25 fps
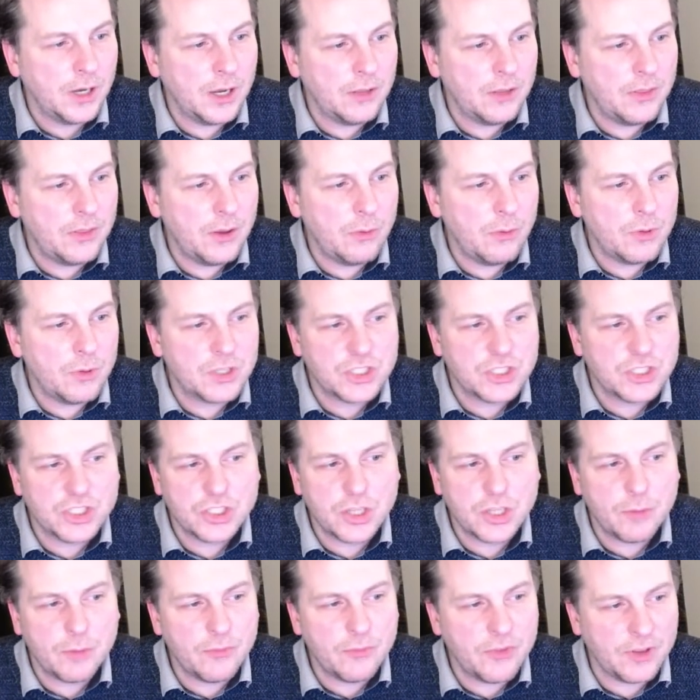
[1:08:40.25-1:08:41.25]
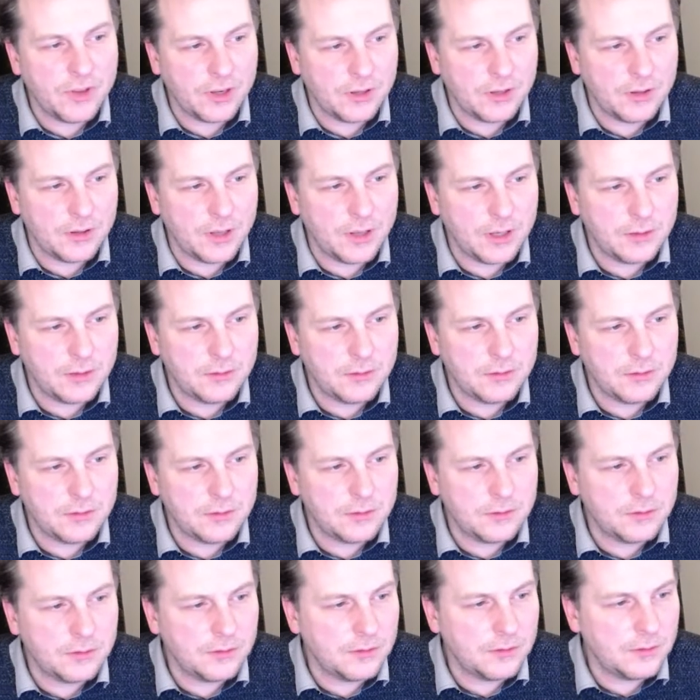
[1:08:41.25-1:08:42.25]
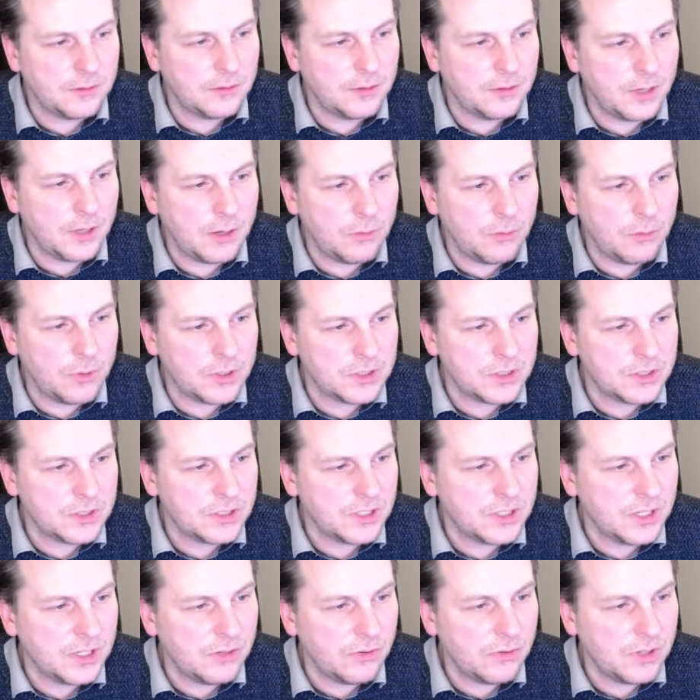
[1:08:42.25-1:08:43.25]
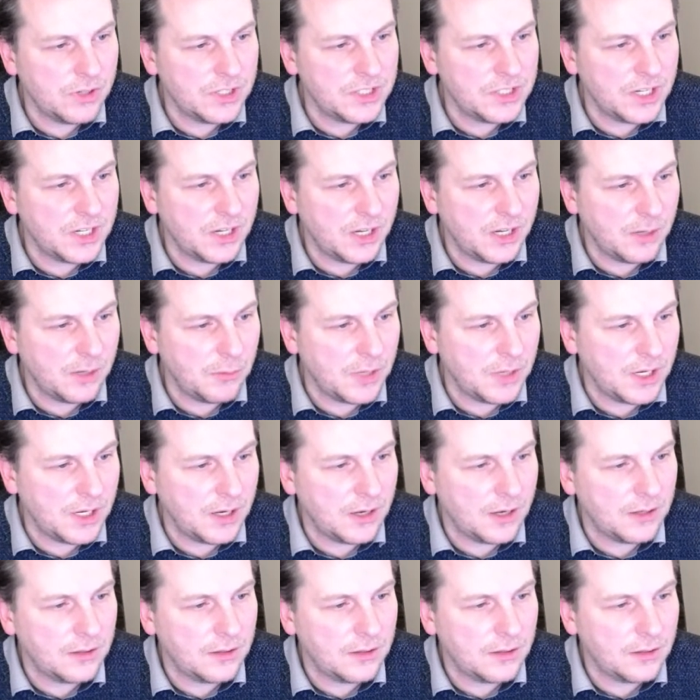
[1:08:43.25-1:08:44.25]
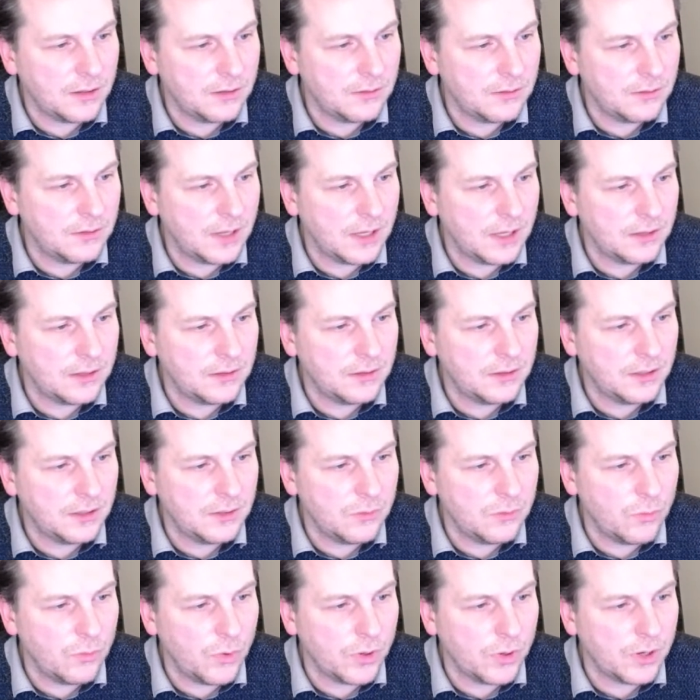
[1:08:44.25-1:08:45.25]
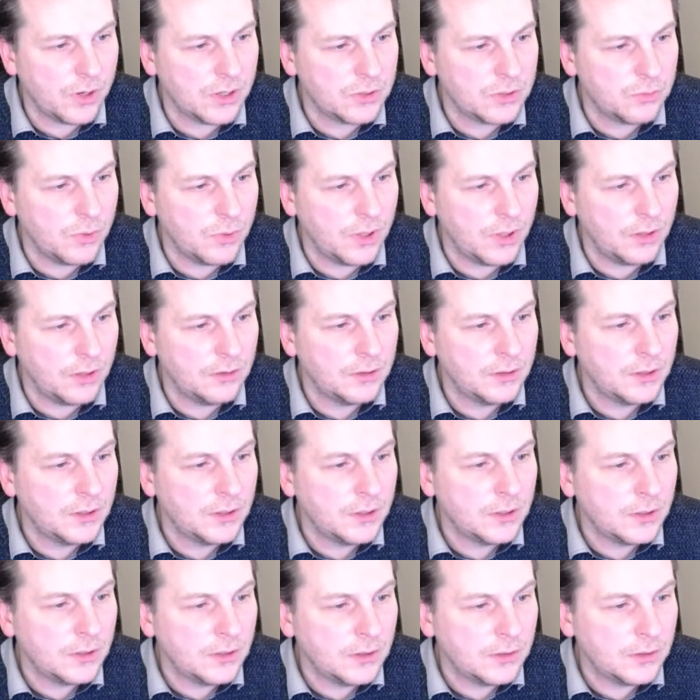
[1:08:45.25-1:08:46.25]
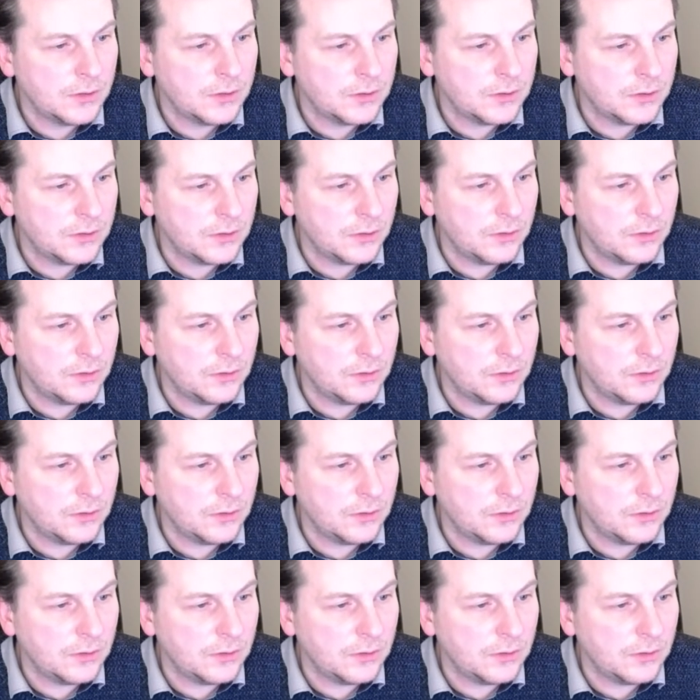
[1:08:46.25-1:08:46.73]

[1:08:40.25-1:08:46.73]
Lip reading: there was something that was irritating me, and that didn't work as well. So.